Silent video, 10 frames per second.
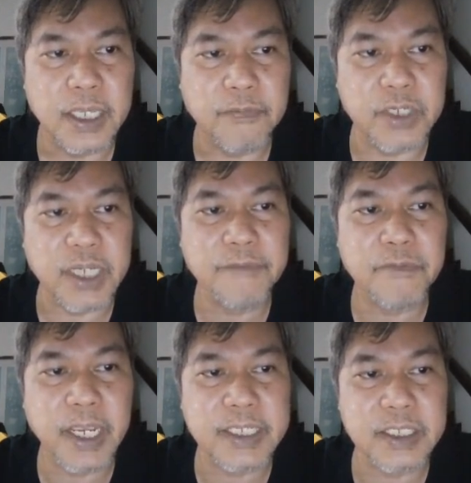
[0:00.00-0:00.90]
for knife
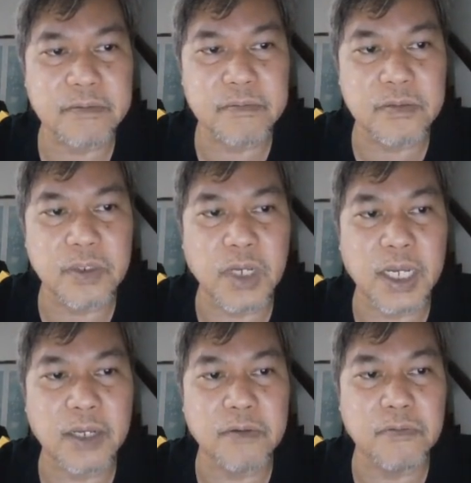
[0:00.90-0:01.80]
racks,
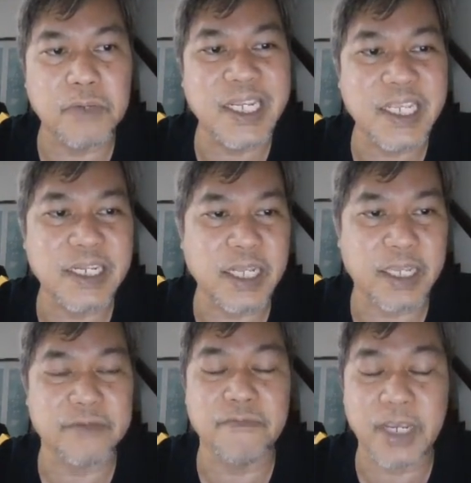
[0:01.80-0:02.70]
we need like
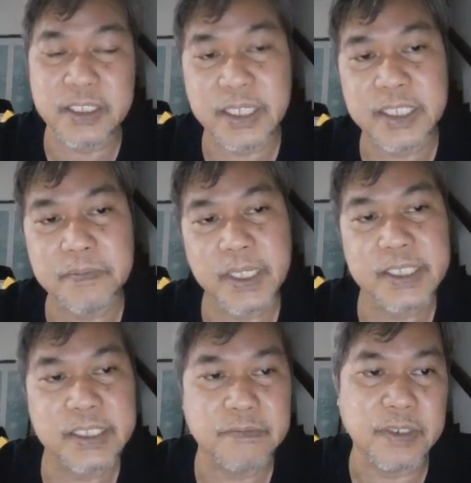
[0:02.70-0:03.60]
vector database.
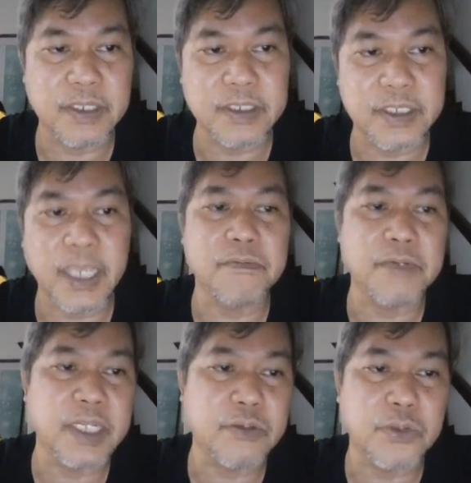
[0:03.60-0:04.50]
Then we
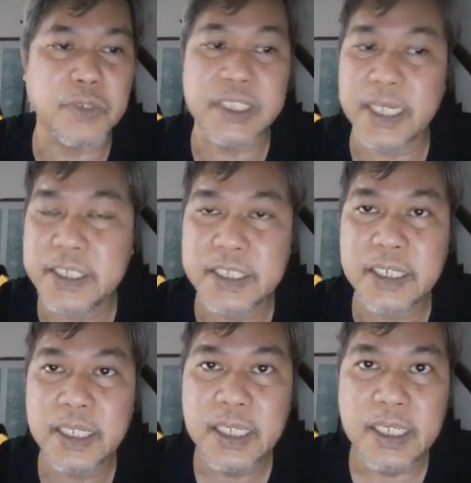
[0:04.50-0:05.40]
need to do ingestion
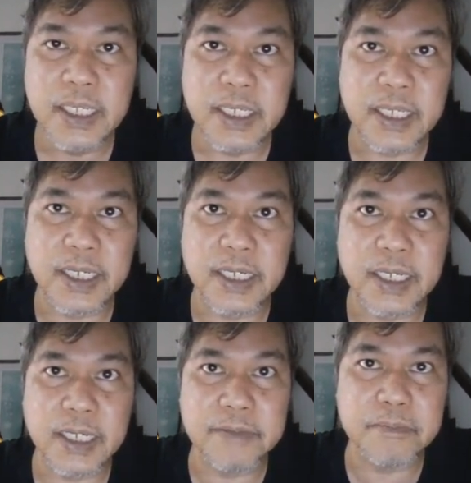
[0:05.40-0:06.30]

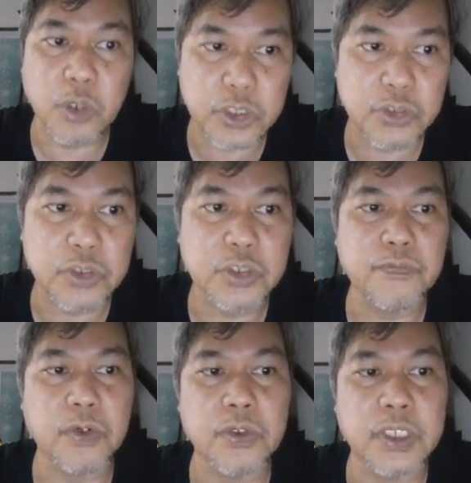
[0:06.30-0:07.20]
module
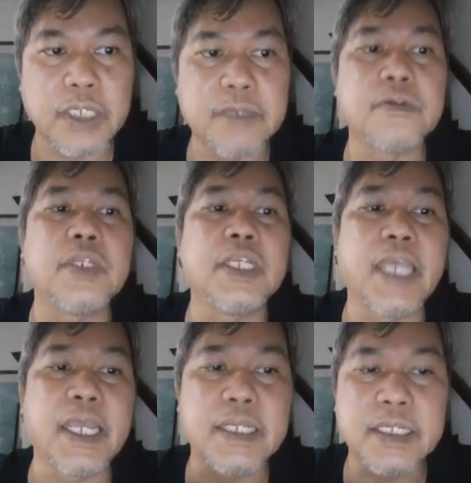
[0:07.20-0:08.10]
for, and then in
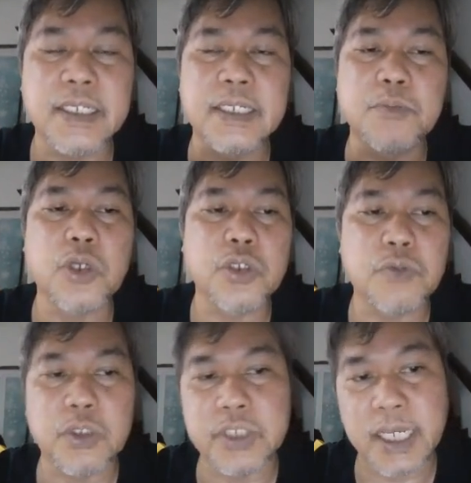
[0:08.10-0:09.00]
that module
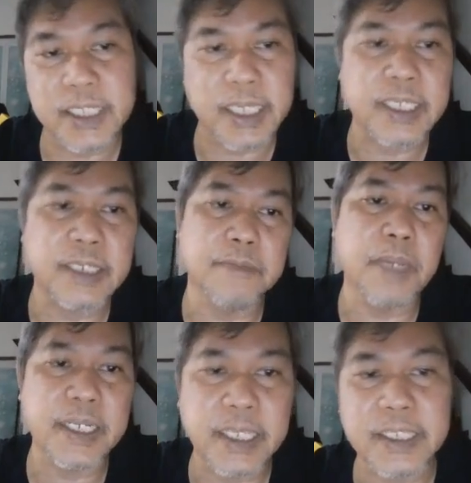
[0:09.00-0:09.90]
we do chunking,
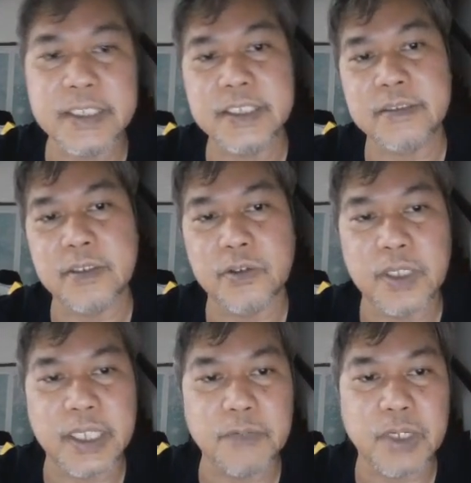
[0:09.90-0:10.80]
embeddings,
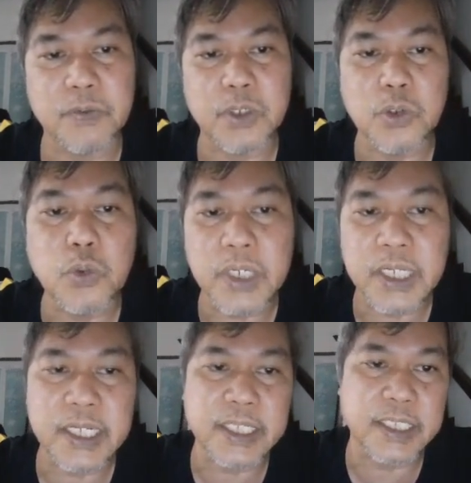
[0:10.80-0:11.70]
and then when we do
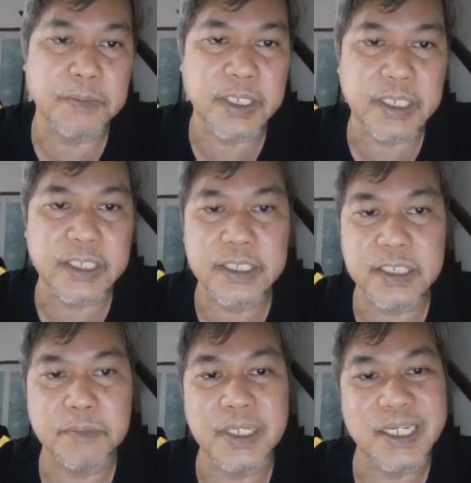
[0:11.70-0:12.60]
query, there's
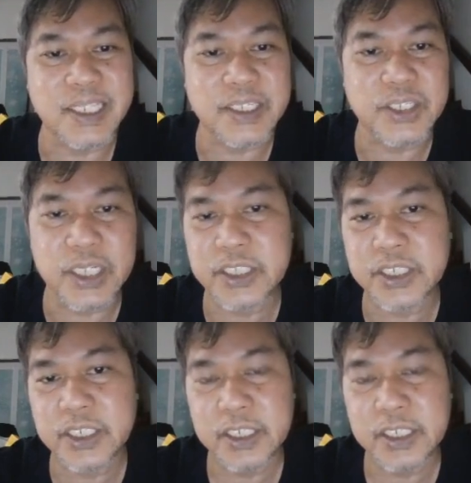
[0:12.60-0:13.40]
similarity search